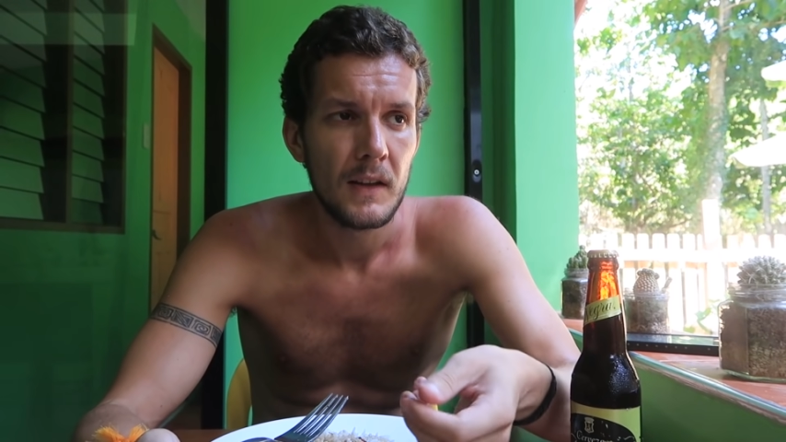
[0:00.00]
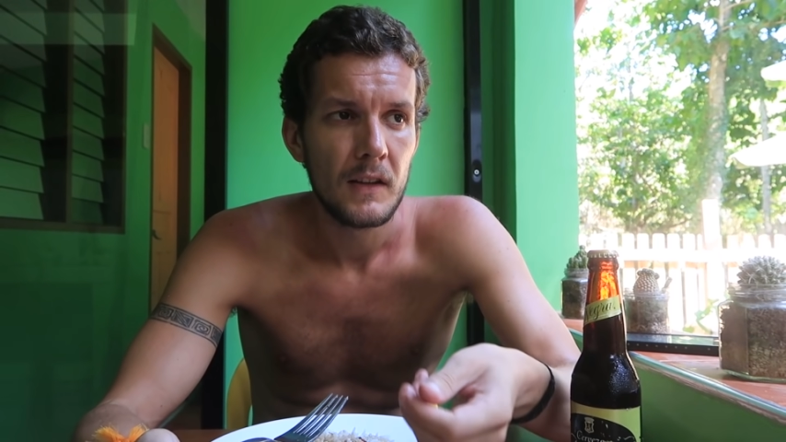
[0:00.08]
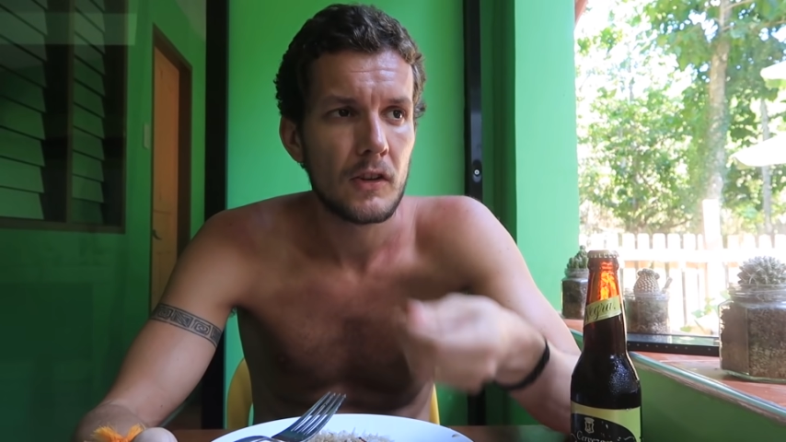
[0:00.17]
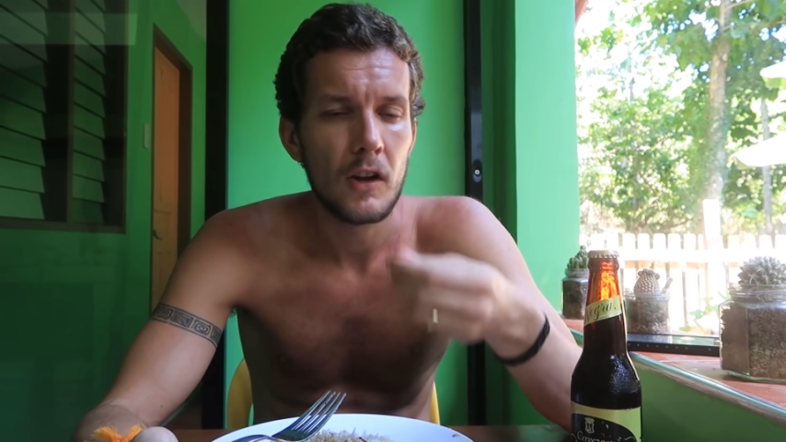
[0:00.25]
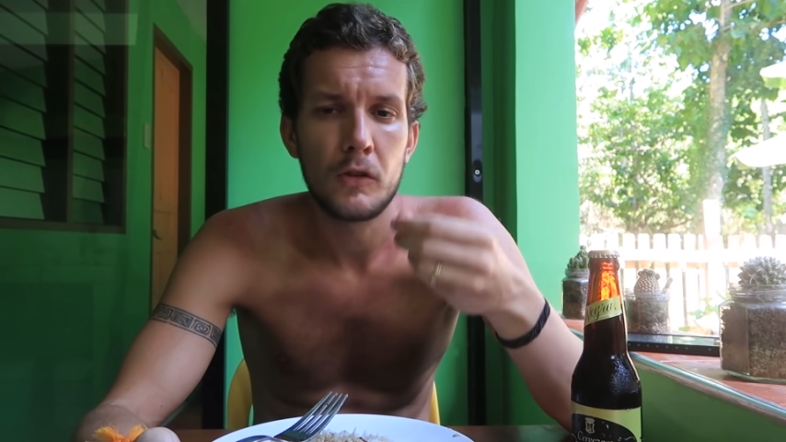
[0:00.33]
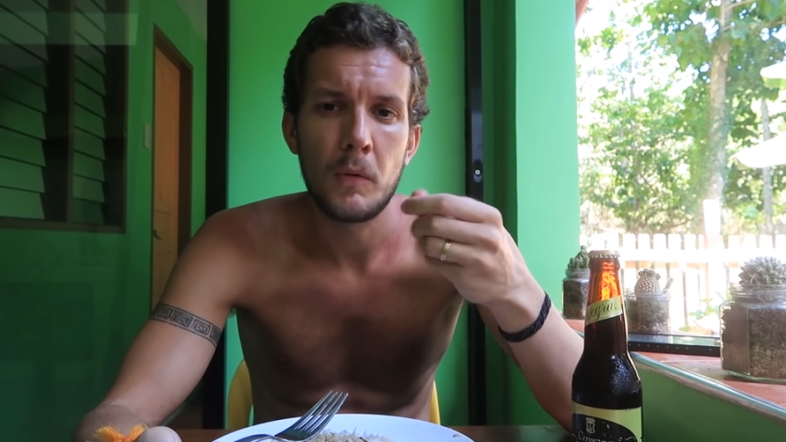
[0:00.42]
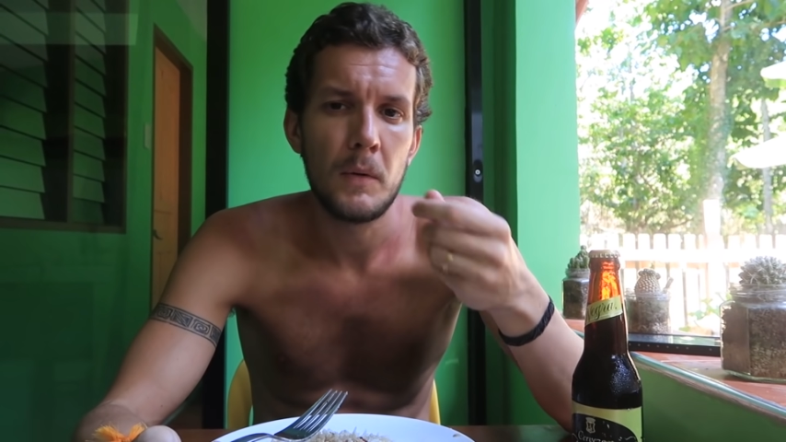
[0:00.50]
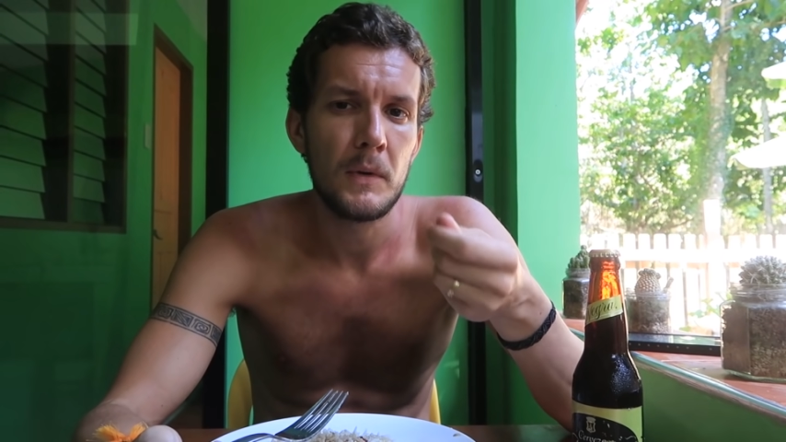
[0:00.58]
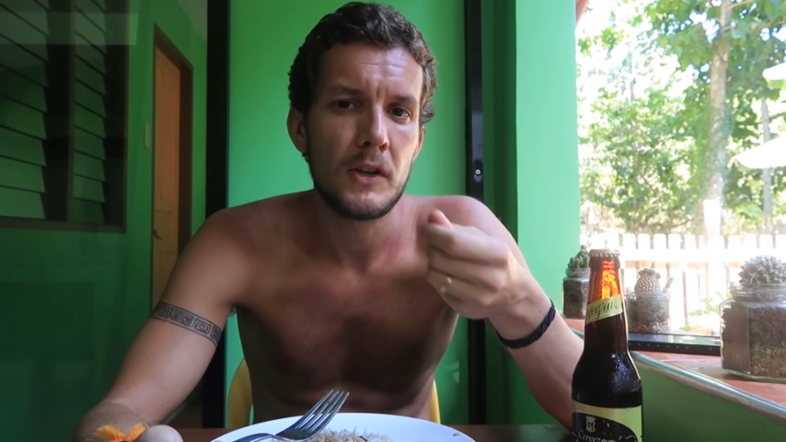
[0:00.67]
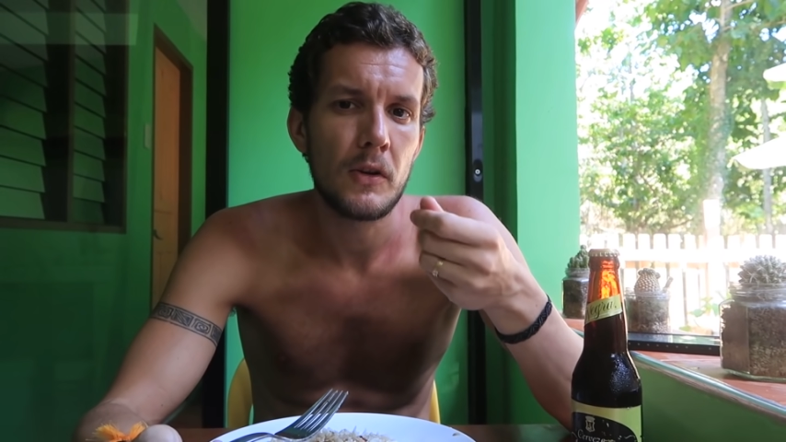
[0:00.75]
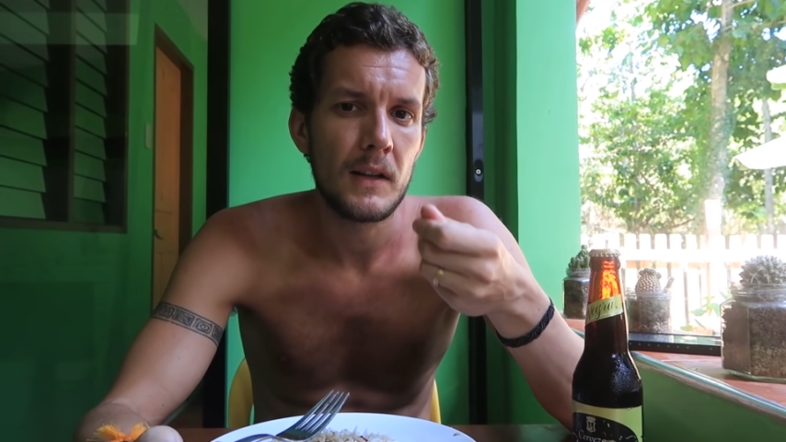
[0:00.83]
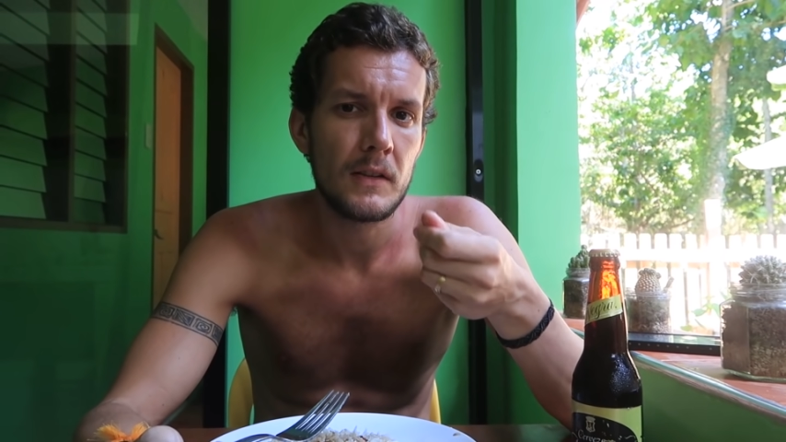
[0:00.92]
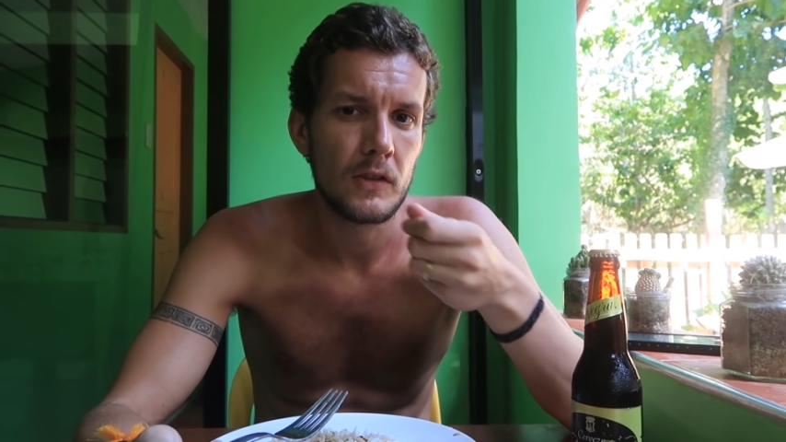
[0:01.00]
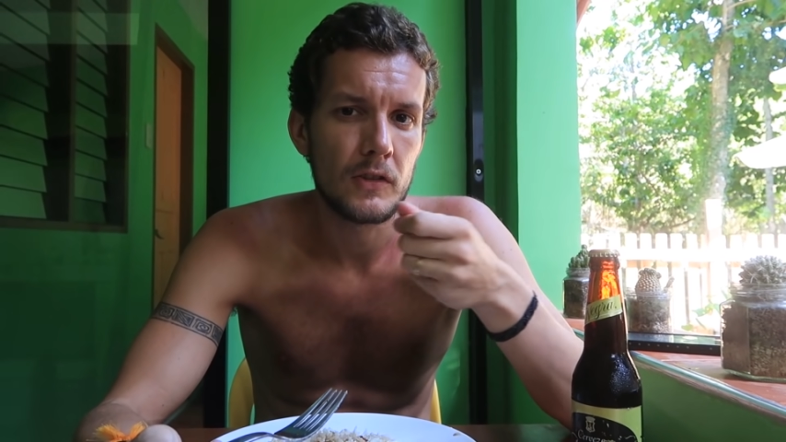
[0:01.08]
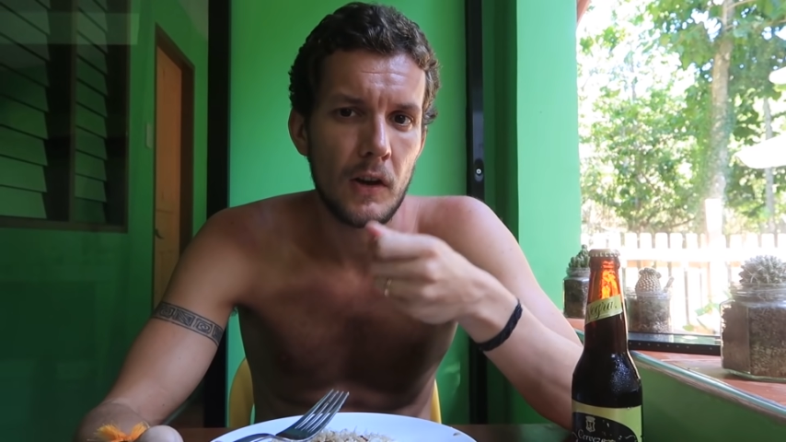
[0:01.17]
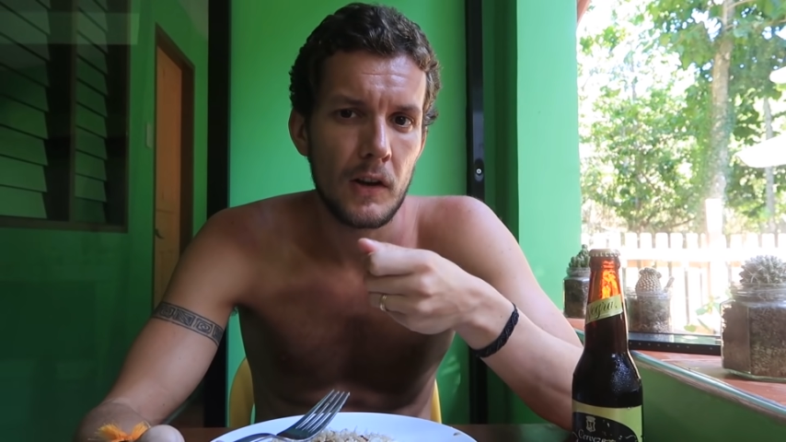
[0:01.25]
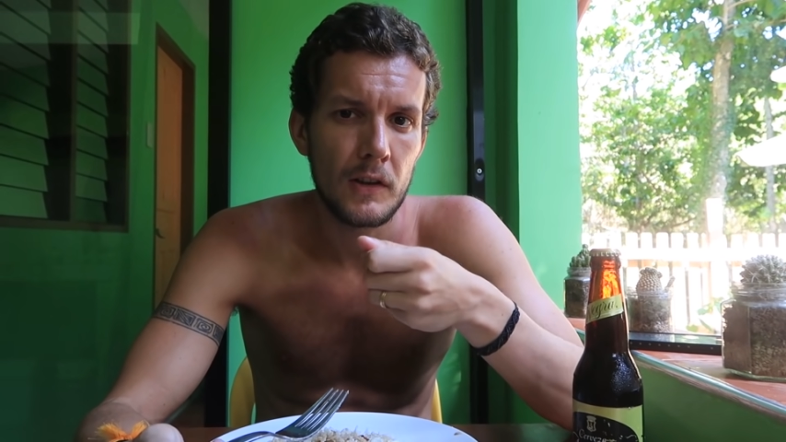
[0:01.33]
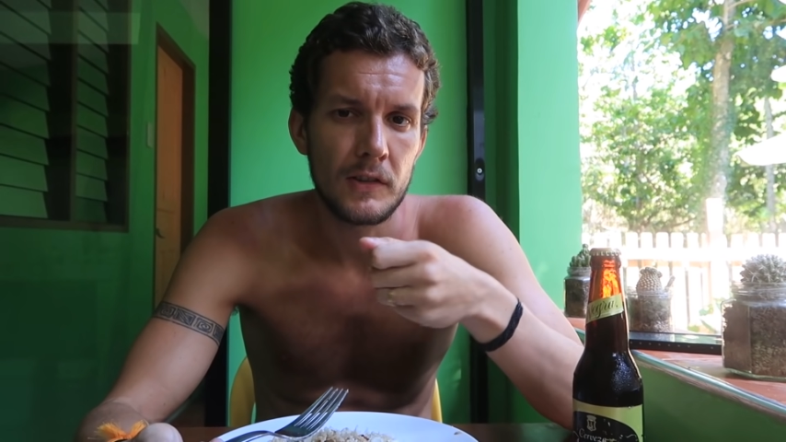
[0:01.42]
It's because when we tried the
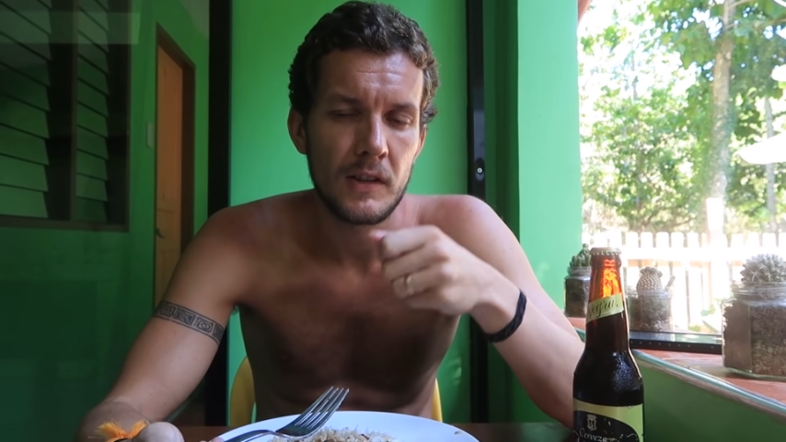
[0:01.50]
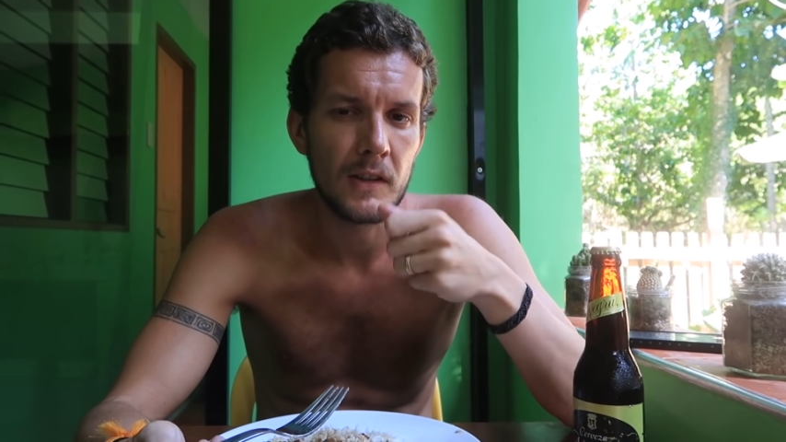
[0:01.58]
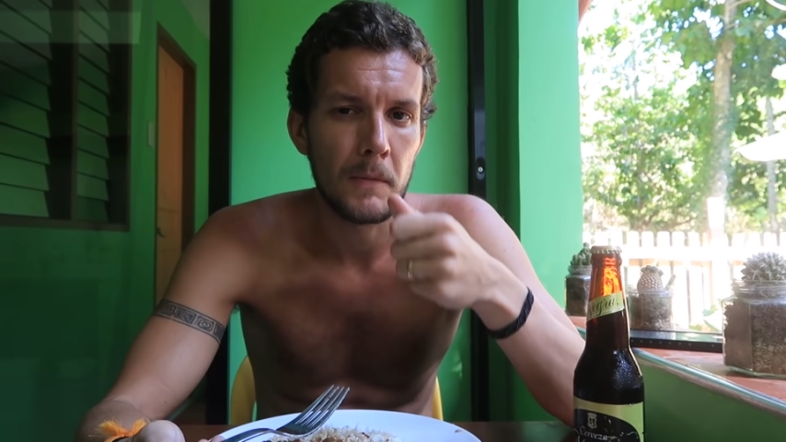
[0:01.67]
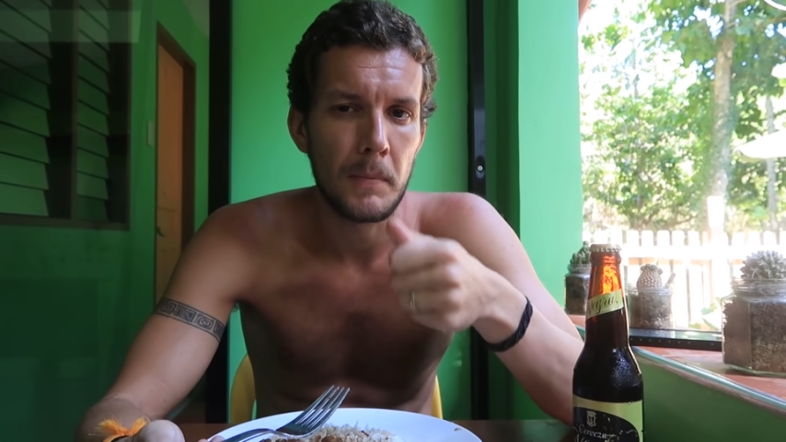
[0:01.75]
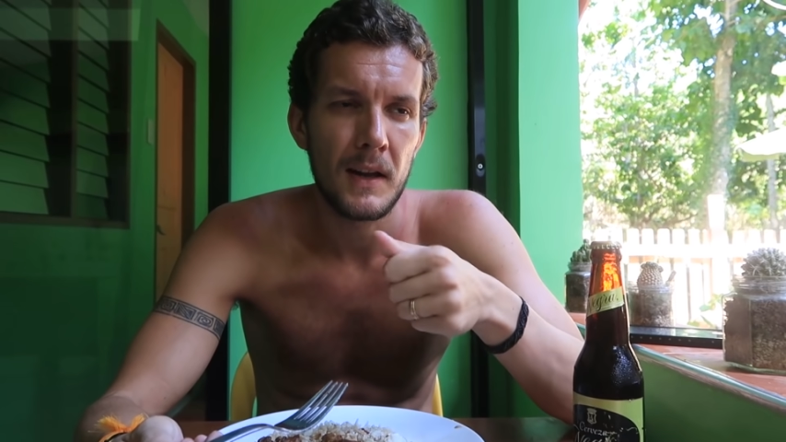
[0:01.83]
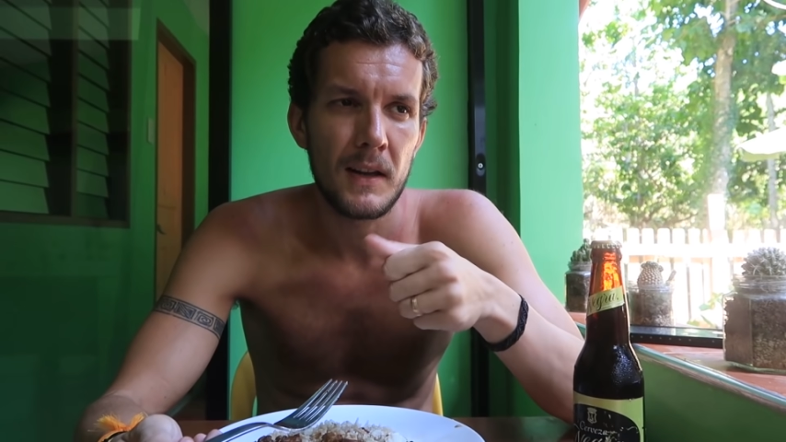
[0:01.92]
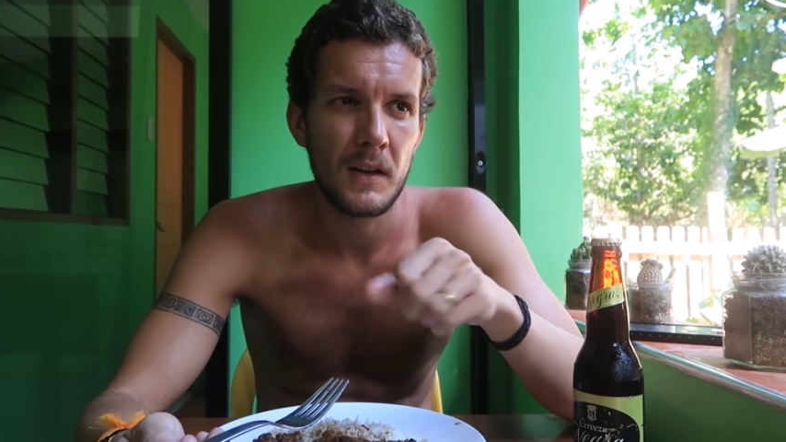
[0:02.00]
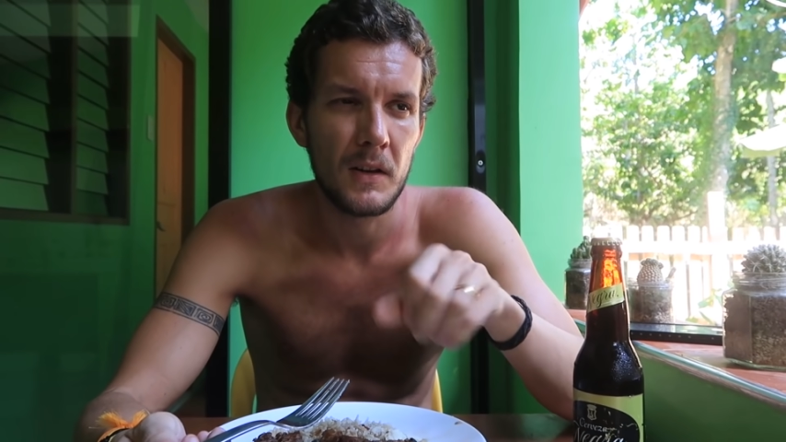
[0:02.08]
sauce in the pan,